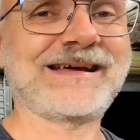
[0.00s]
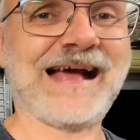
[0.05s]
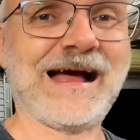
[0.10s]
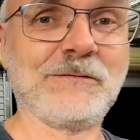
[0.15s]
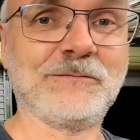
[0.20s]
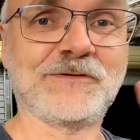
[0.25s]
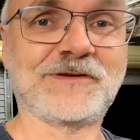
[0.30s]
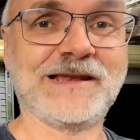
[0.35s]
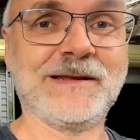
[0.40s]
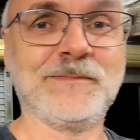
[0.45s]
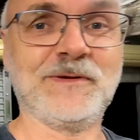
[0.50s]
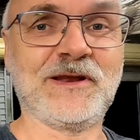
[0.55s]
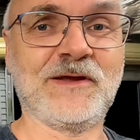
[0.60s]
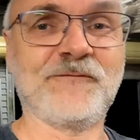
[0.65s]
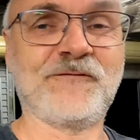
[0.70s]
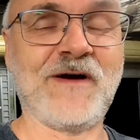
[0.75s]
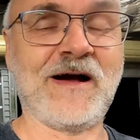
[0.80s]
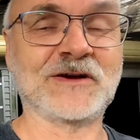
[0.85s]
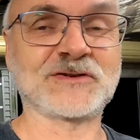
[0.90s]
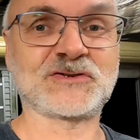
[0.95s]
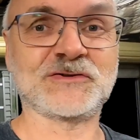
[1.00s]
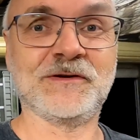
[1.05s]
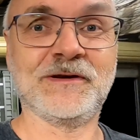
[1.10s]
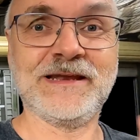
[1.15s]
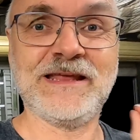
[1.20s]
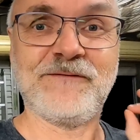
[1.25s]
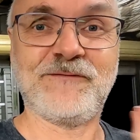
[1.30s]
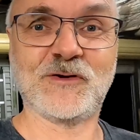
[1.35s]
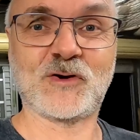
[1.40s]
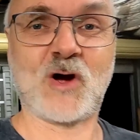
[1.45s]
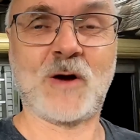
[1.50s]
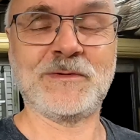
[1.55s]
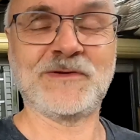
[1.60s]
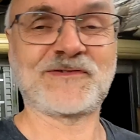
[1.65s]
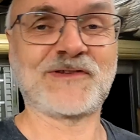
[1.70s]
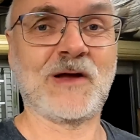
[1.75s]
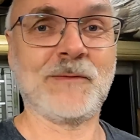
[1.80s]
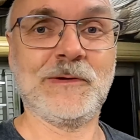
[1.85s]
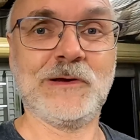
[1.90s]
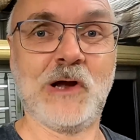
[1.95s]
Current limiting function. Leave your
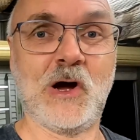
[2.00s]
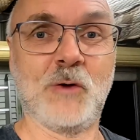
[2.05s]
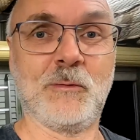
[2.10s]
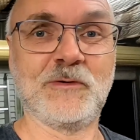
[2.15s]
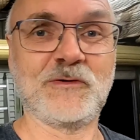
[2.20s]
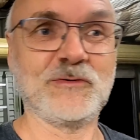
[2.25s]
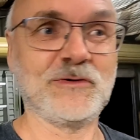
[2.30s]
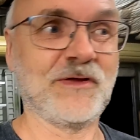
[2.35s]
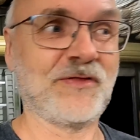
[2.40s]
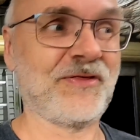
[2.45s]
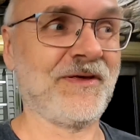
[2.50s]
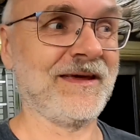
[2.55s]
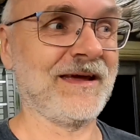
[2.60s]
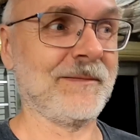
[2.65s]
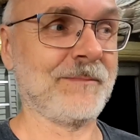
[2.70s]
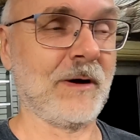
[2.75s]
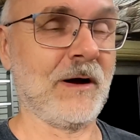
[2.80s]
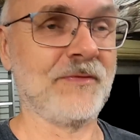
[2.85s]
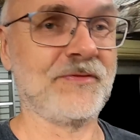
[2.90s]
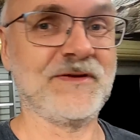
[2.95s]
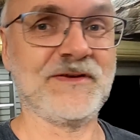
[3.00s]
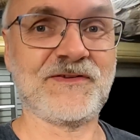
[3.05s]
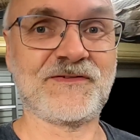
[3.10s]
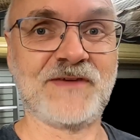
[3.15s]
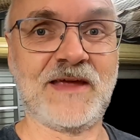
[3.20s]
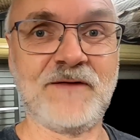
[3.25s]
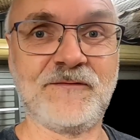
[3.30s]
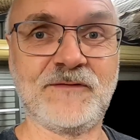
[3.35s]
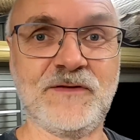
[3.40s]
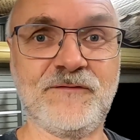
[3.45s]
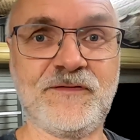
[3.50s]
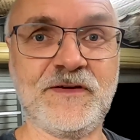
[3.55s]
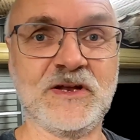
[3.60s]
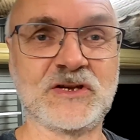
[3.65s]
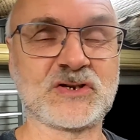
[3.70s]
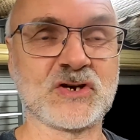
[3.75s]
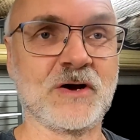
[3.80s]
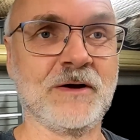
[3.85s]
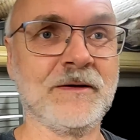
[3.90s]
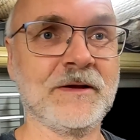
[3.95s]
comments down below. What do you think about this safety
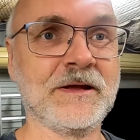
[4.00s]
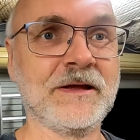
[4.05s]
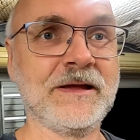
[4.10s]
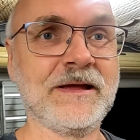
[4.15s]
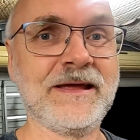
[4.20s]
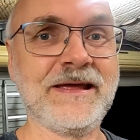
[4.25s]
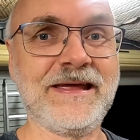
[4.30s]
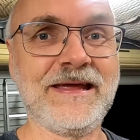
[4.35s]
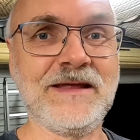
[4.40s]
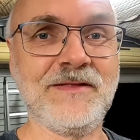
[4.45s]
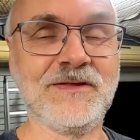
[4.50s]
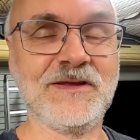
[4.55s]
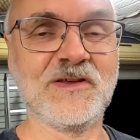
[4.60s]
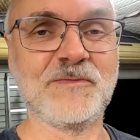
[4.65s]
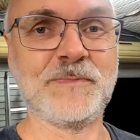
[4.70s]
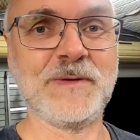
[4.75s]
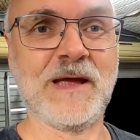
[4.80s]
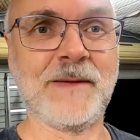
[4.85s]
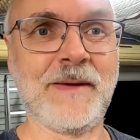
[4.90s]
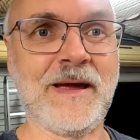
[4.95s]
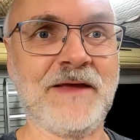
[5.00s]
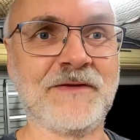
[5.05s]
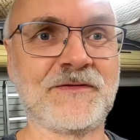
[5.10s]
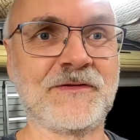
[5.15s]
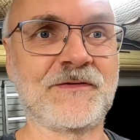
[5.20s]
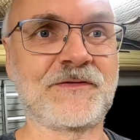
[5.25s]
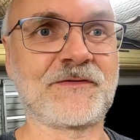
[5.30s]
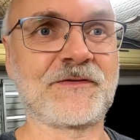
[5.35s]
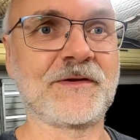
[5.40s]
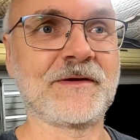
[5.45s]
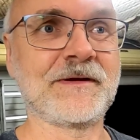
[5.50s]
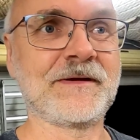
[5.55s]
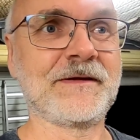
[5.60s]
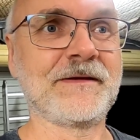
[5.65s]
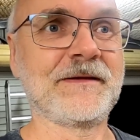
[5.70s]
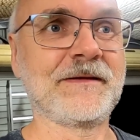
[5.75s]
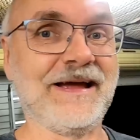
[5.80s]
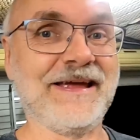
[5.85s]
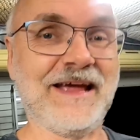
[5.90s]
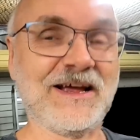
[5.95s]
feature in these BMSs?
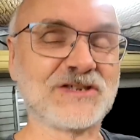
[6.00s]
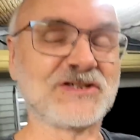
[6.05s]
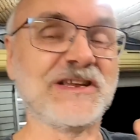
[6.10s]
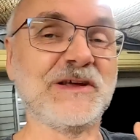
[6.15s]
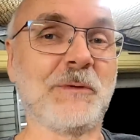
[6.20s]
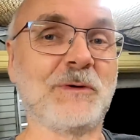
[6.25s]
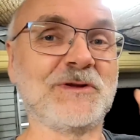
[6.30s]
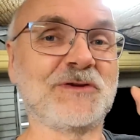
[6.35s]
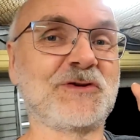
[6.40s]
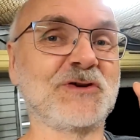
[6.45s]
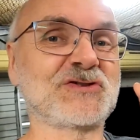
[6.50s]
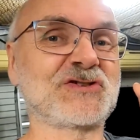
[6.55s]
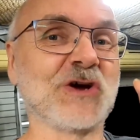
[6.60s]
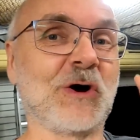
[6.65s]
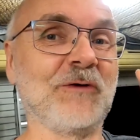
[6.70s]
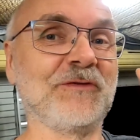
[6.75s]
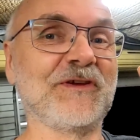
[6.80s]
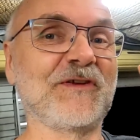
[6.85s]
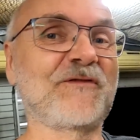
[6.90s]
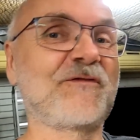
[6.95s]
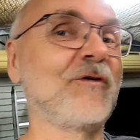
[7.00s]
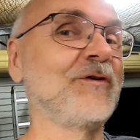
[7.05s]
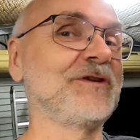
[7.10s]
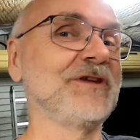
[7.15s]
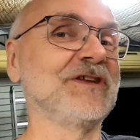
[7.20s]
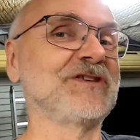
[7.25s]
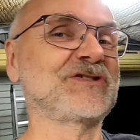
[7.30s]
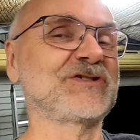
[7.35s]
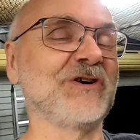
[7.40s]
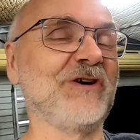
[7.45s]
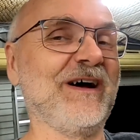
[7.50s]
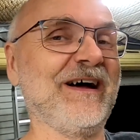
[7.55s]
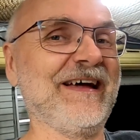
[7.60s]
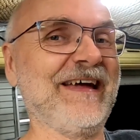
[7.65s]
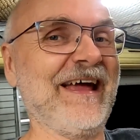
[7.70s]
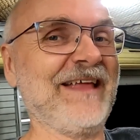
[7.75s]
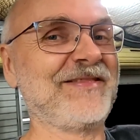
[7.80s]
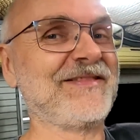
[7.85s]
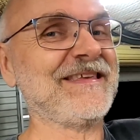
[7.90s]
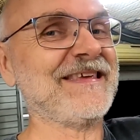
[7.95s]
I actually wanted to show this footage
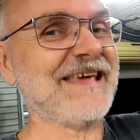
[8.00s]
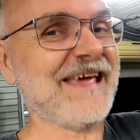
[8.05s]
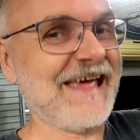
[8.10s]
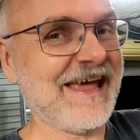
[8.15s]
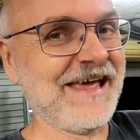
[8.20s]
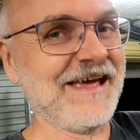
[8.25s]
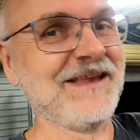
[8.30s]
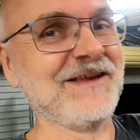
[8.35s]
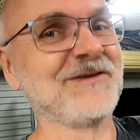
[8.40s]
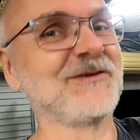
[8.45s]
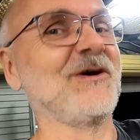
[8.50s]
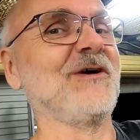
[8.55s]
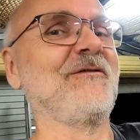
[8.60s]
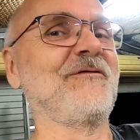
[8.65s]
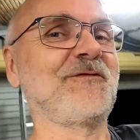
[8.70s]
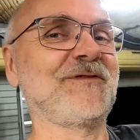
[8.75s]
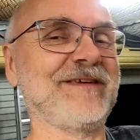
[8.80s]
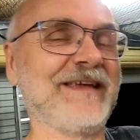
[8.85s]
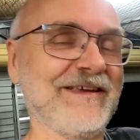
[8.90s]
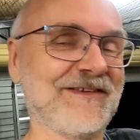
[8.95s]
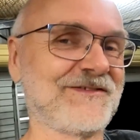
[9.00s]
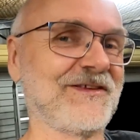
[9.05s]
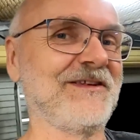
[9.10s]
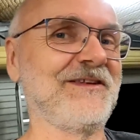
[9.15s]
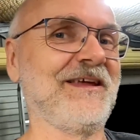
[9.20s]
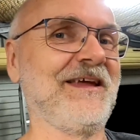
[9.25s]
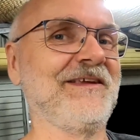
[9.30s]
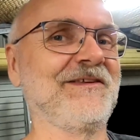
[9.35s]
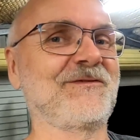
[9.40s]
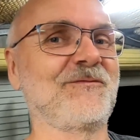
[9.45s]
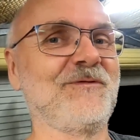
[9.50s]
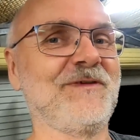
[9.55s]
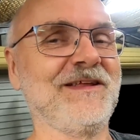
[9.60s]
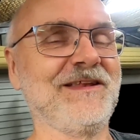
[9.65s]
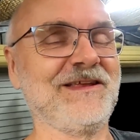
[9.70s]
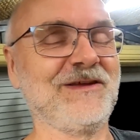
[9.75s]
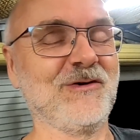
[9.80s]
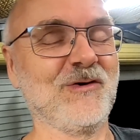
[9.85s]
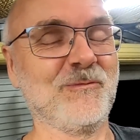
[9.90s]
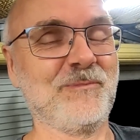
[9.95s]
at the end of yesterday's
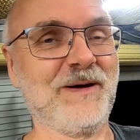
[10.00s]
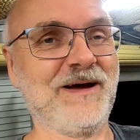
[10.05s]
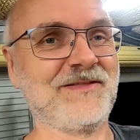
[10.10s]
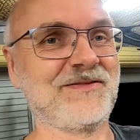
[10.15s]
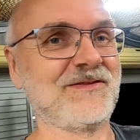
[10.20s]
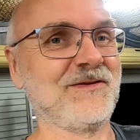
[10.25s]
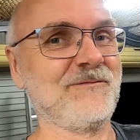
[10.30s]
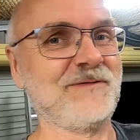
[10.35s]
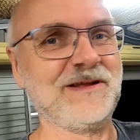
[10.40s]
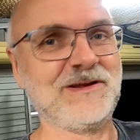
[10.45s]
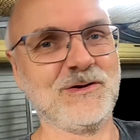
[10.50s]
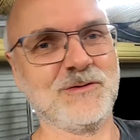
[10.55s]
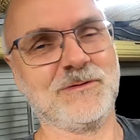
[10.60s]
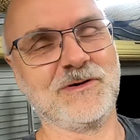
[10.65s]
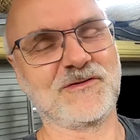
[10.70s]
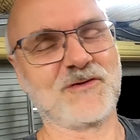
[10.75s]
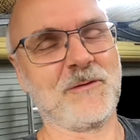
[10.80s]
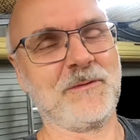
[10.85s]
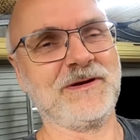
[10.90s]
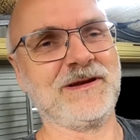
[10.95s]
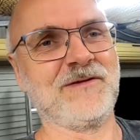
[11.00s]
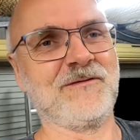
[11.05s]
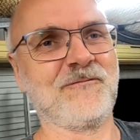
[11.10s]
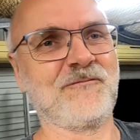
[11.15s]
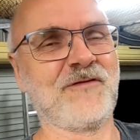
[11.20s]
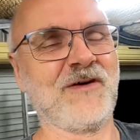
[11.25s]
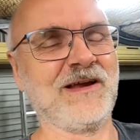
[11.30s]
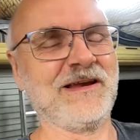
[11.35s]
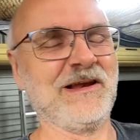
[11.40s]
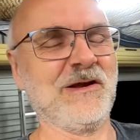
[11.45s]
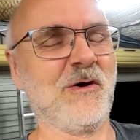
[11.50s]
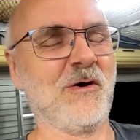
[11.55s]
video, but the video was already fairly